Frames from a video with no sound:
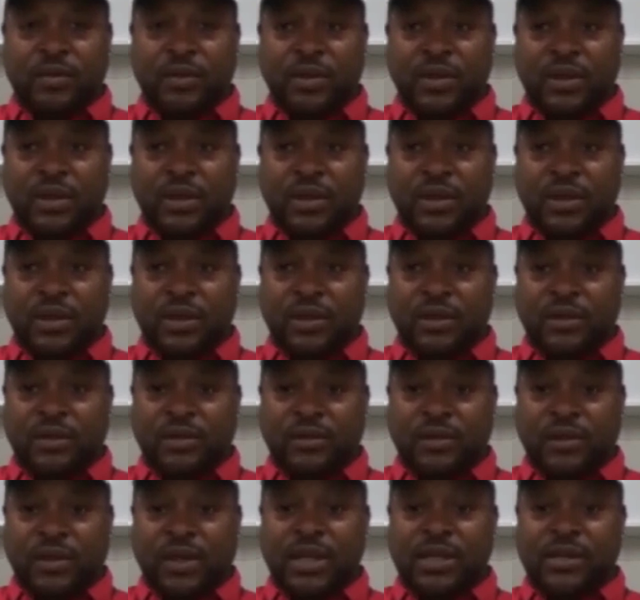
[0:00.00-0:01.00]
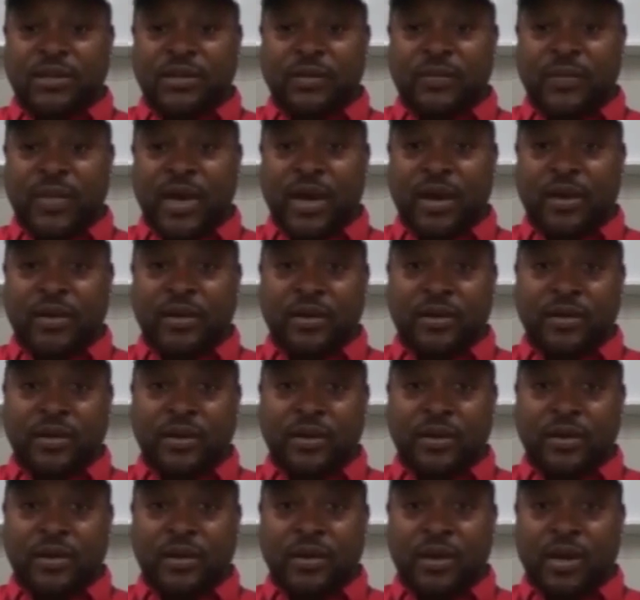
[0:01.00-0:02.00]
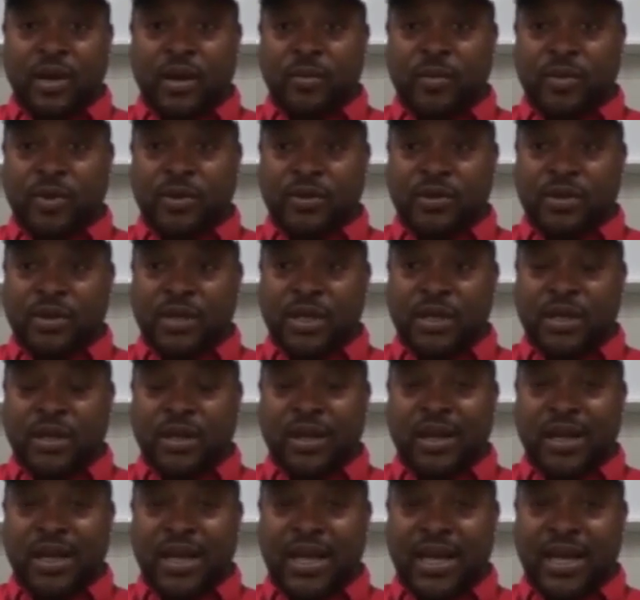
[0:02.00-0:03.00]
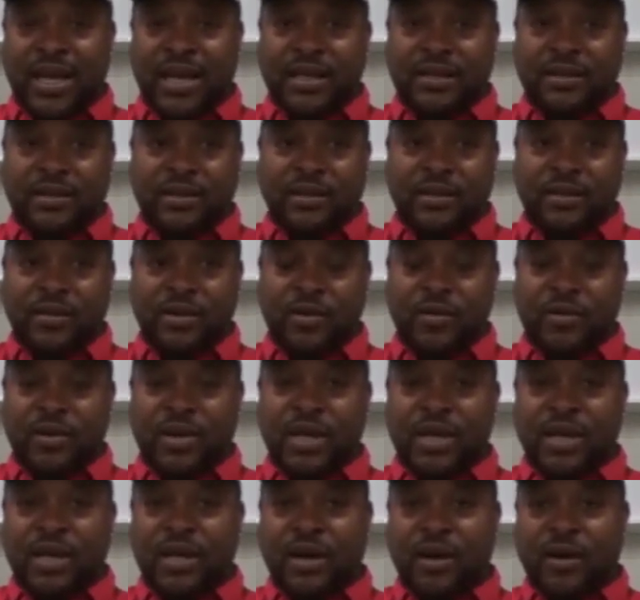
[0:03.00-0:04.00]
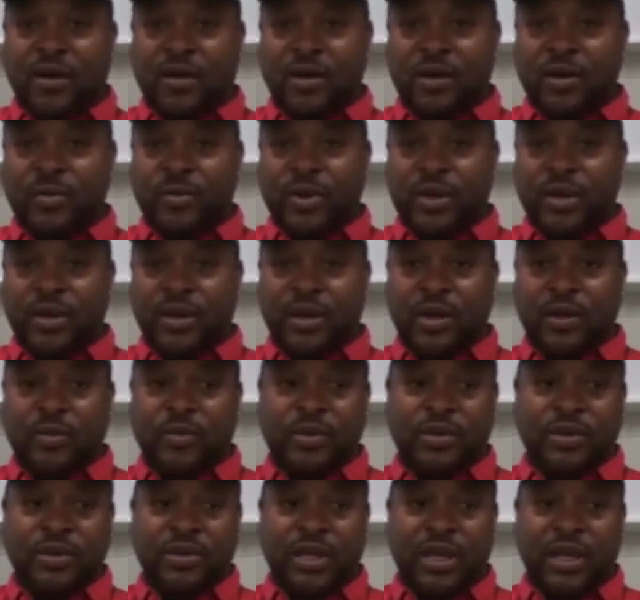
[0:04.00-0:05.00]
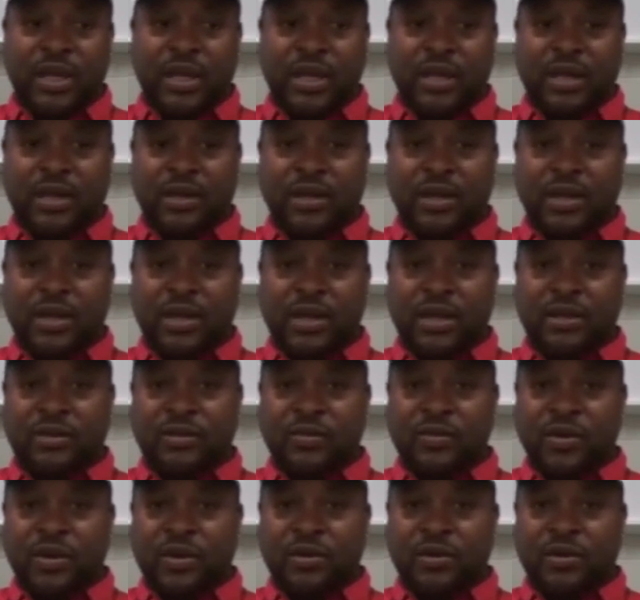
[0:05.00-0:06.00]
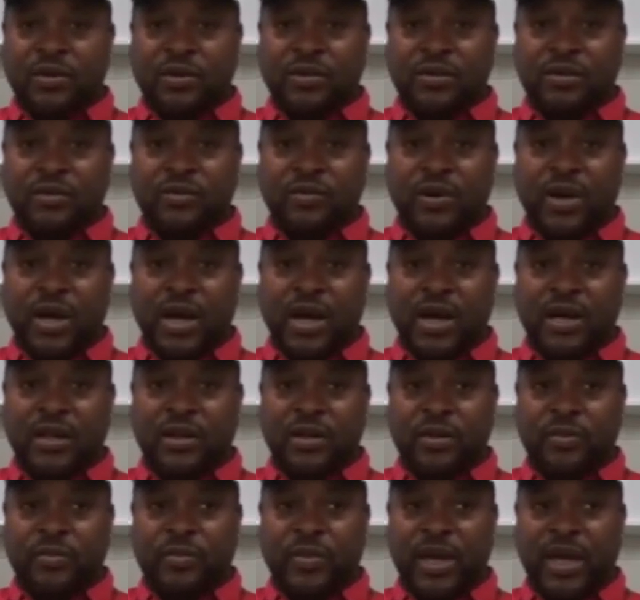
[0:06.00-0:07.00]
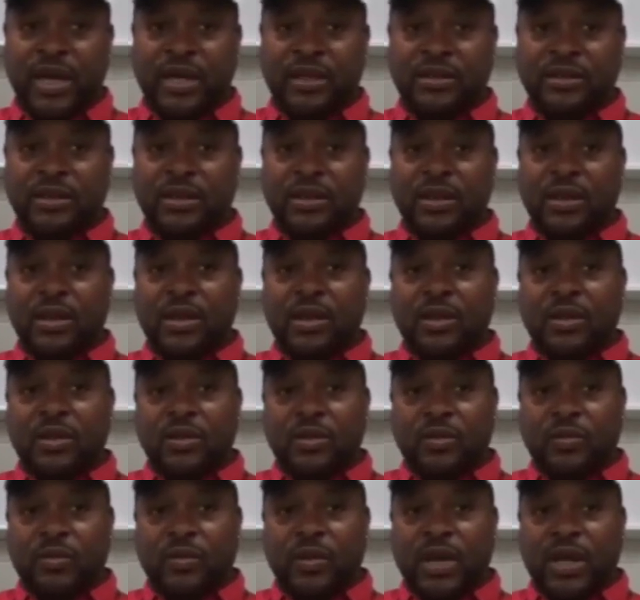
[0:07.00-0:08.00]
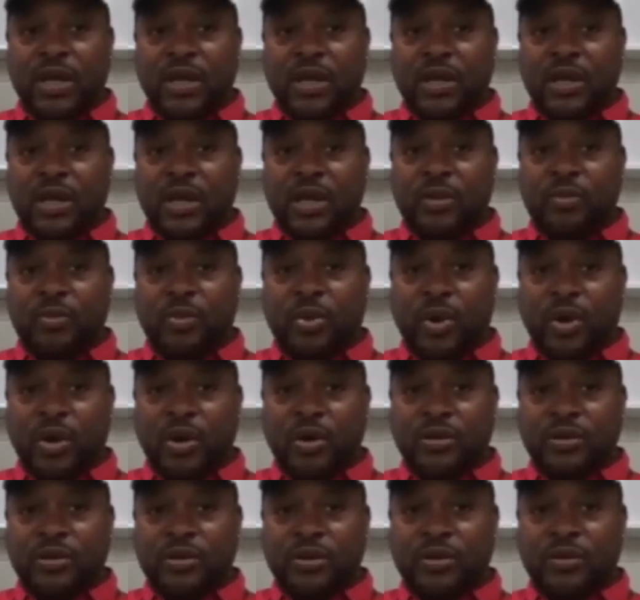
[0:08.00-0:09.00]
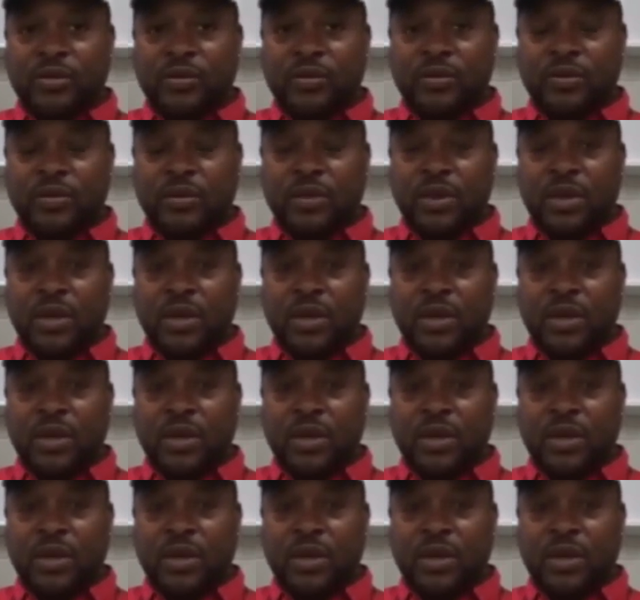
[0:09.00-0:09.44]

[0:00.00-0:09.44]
the least amount of numbers in the class. You don't get caught up in numbers, and the instructors try their best to make it a personal